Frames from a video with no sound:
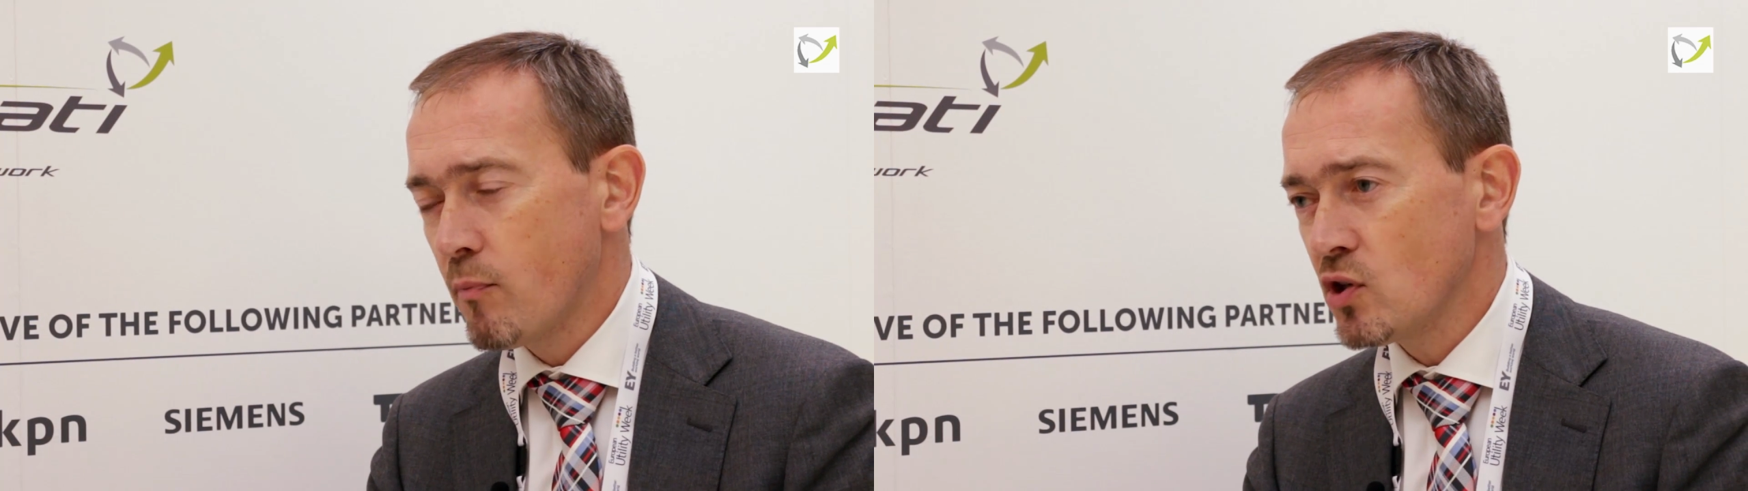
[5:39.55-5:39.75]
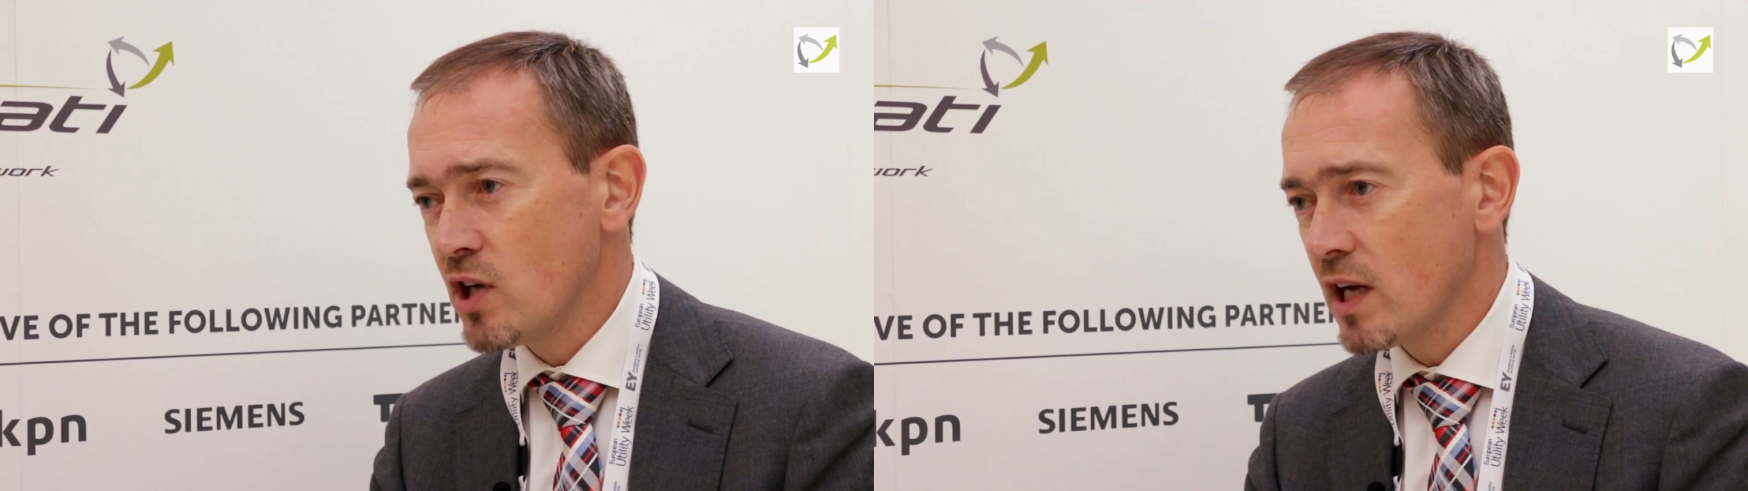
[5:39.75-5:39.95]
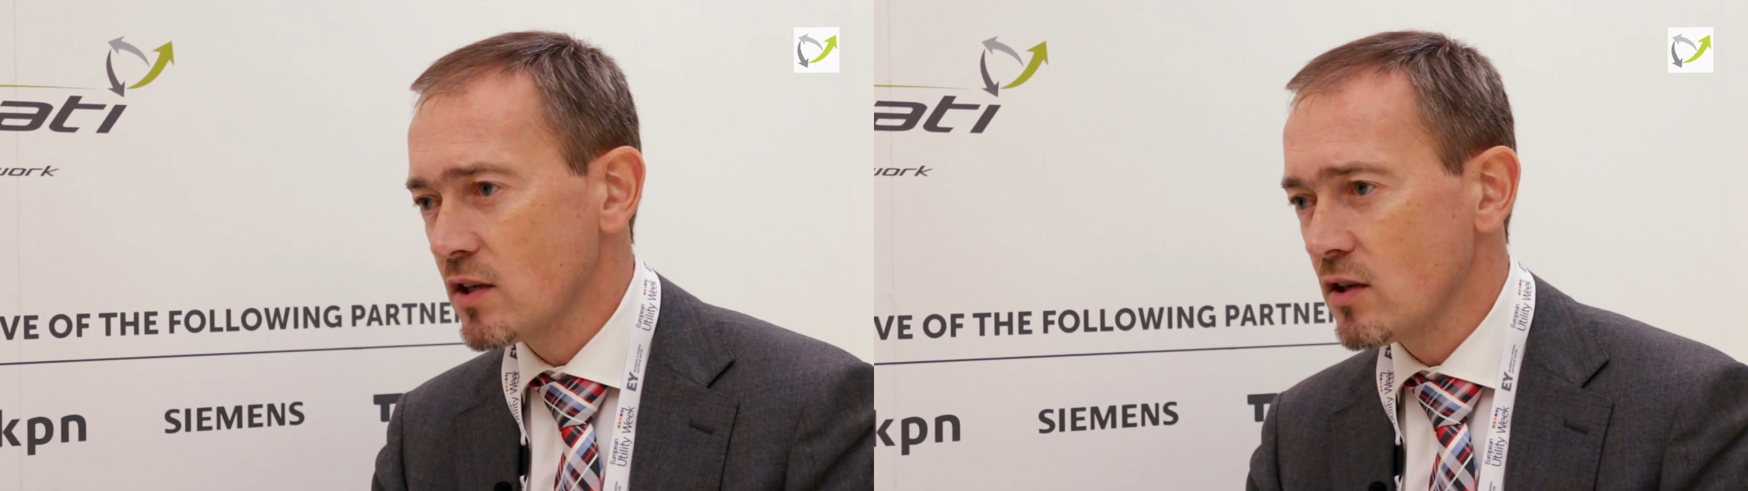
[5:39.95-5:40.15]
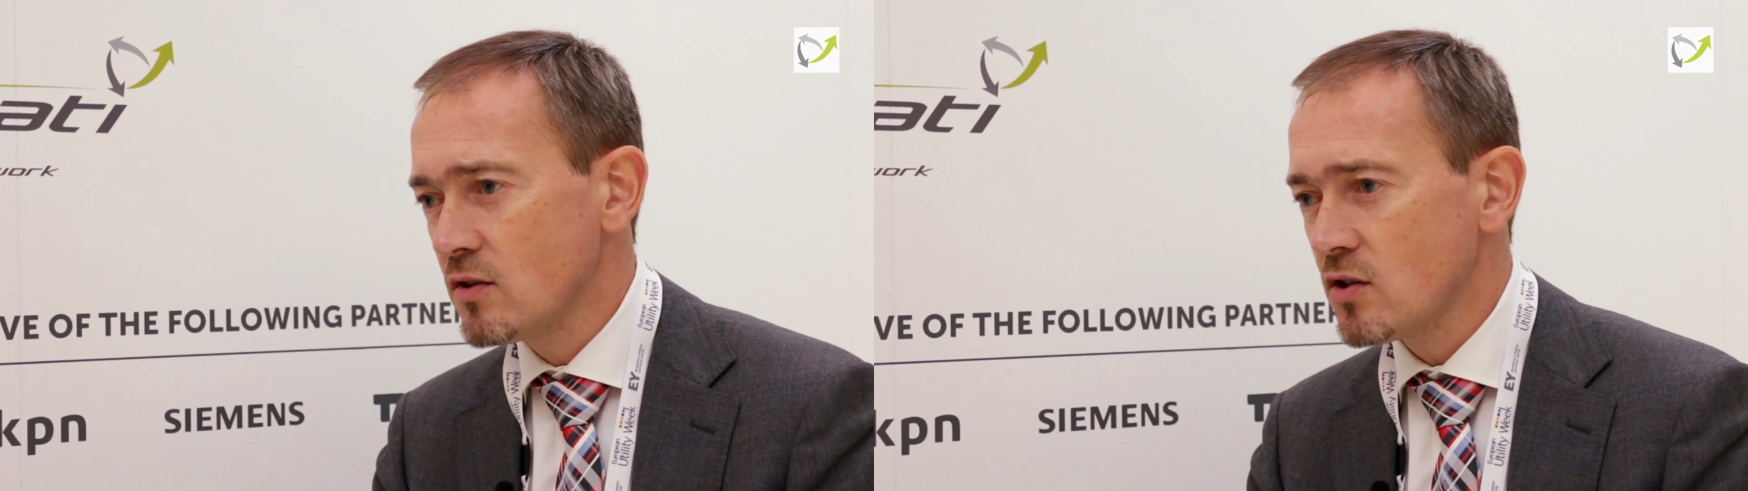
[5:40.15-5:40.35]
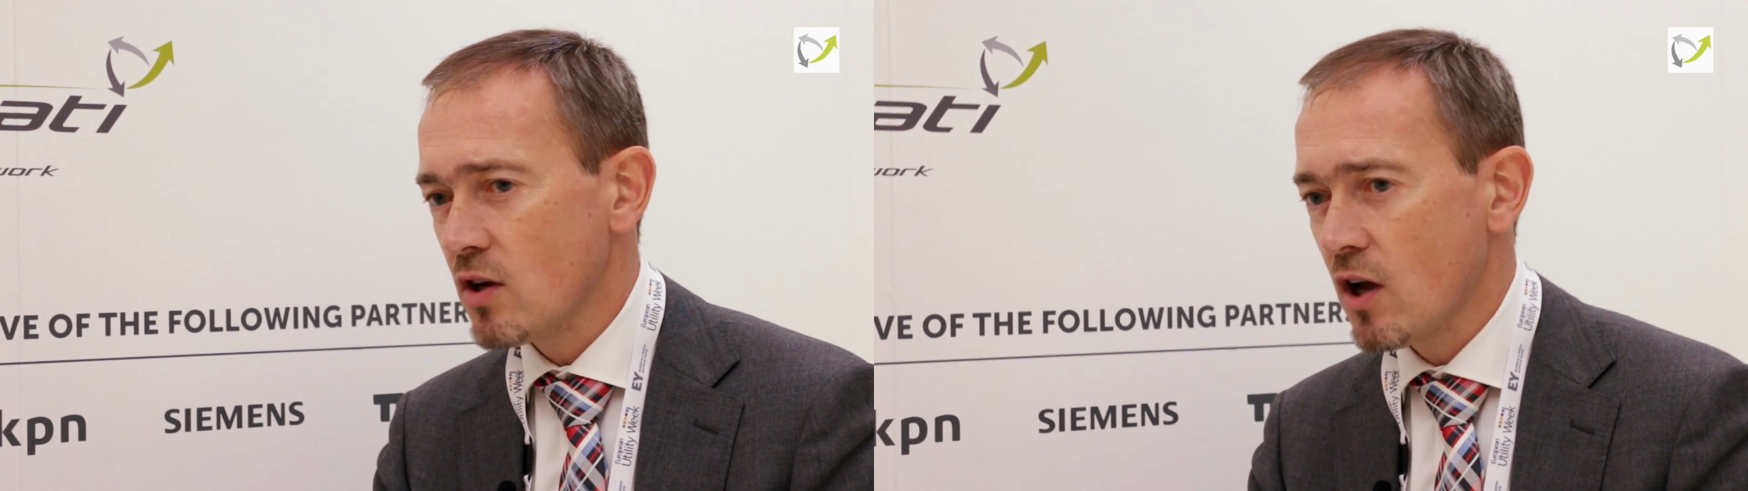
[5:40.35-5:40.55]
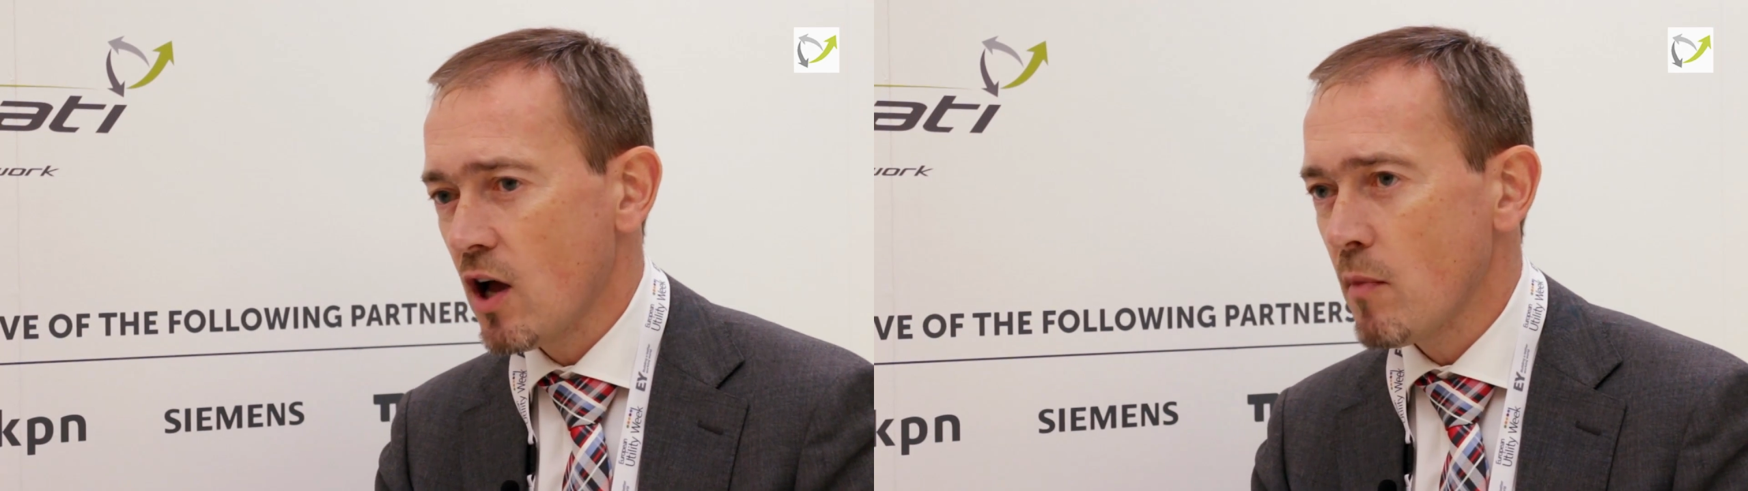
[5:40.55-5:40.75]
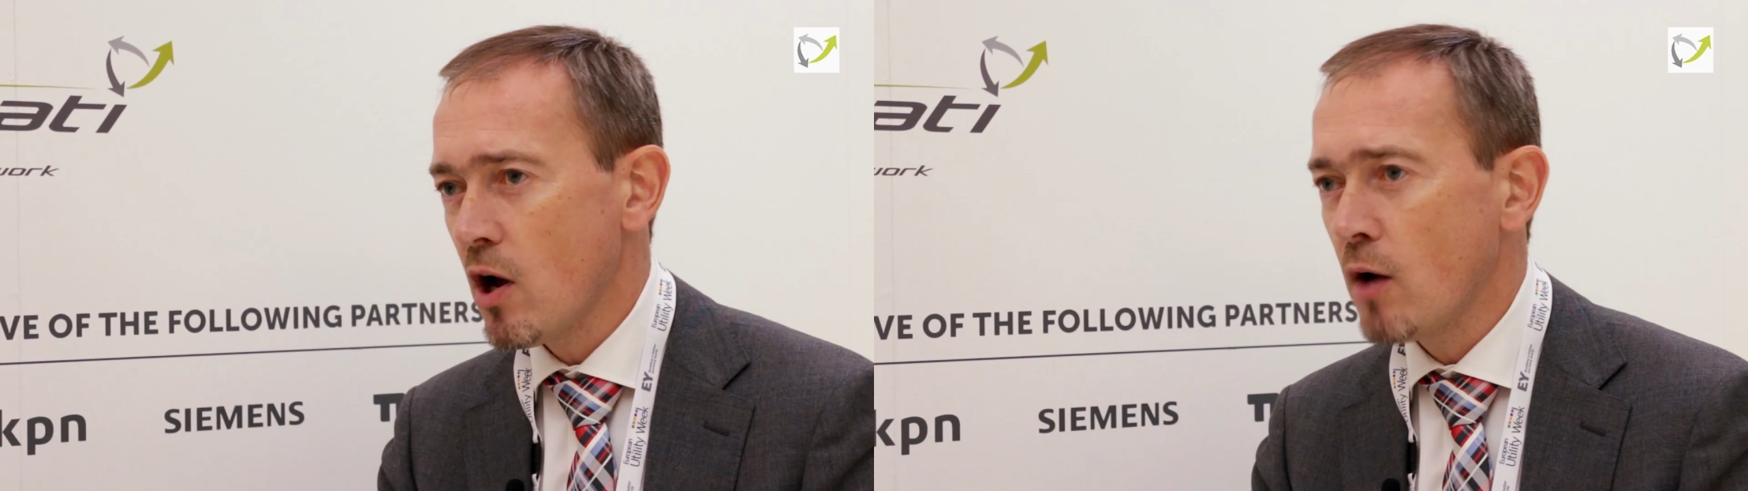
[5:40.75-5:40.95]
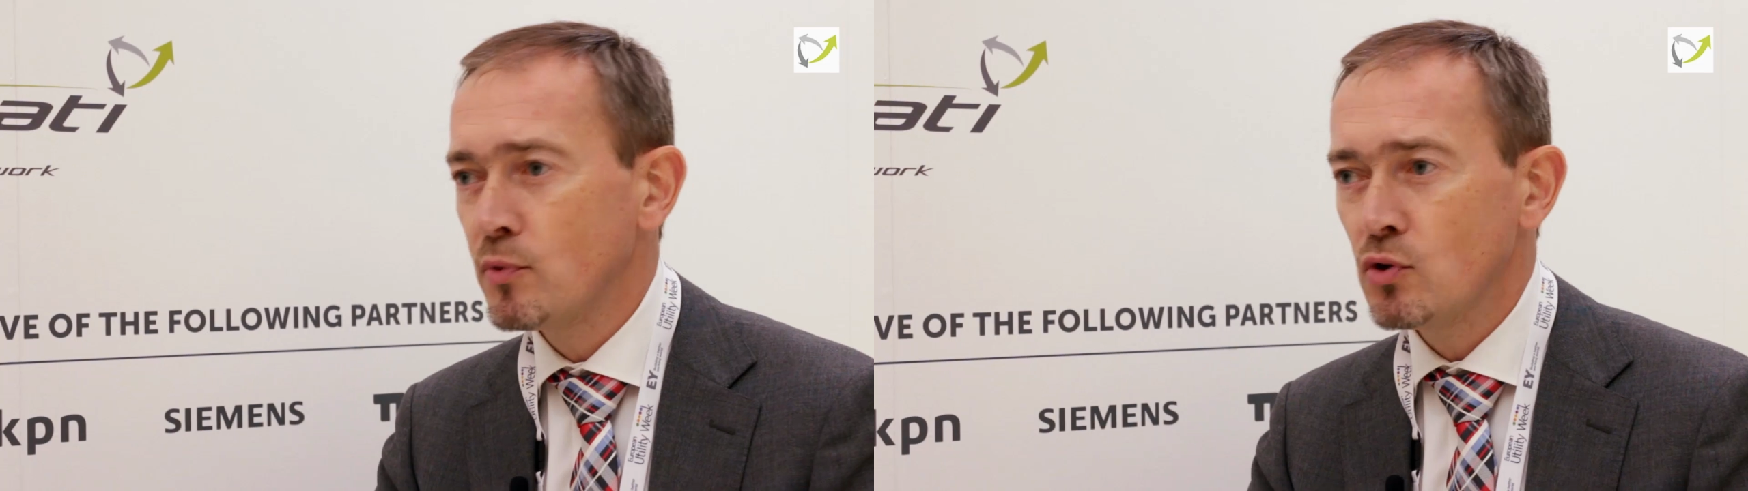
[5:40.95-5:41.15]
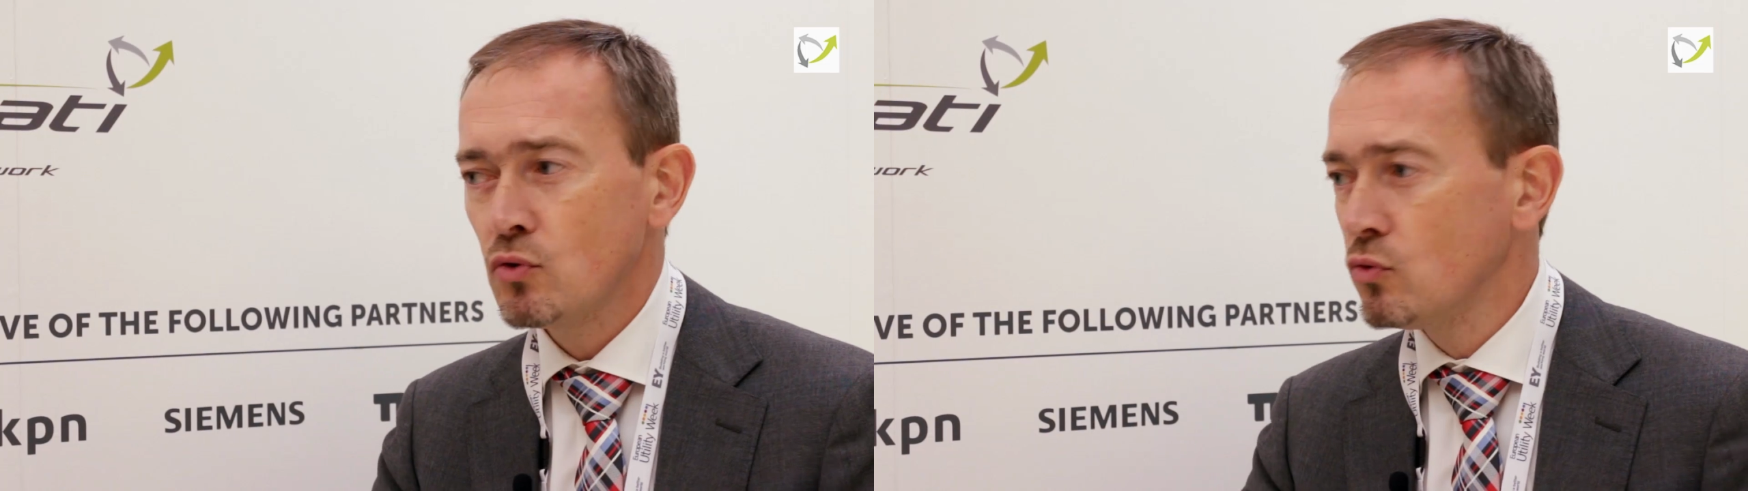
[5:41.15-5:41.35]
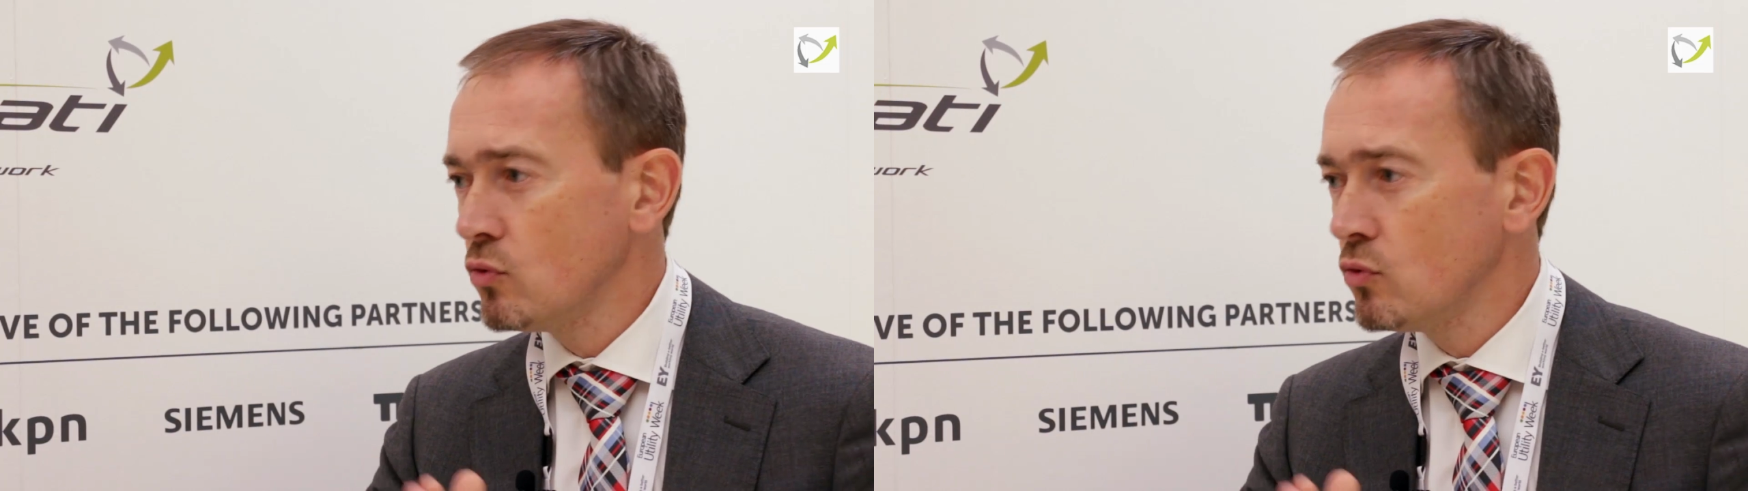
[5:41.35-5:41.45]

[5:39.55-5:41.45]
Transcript: projections up to